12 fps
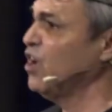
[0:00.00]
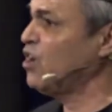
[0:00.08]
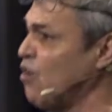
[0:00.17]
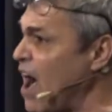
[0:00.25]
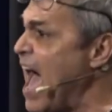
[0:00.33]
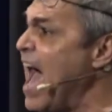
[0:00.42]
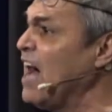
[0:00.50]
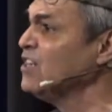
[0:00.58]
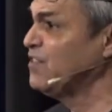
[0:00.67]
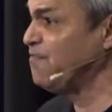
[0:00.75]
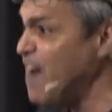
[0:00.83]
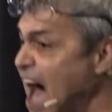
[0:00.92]

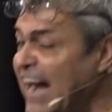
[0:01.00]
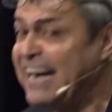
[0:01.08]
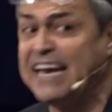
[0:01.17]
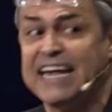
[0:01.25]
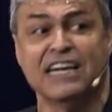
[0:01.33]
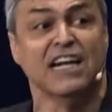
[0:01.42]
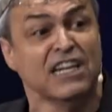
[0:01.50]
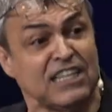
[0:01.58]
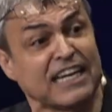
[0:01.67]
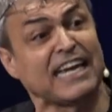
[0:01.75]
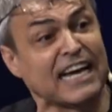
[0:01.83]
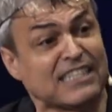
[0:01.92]
crowds fighting to
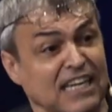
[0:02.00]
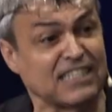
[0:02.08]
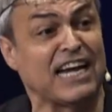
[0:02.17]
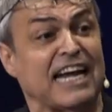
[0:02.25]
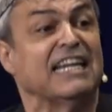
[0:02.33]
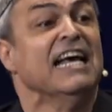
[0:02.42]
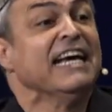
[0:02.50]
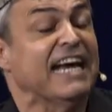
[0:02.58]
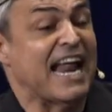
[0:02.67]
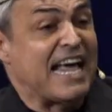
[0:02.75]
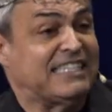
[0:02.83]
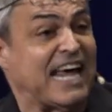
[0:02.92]
get to Jesus. Can
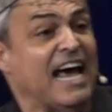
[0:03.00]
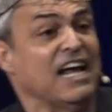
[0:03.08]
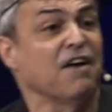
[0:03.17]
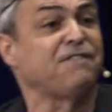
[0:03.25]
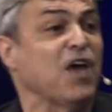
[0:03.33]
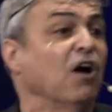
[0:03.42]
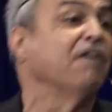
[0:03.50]
I tell you, if you'll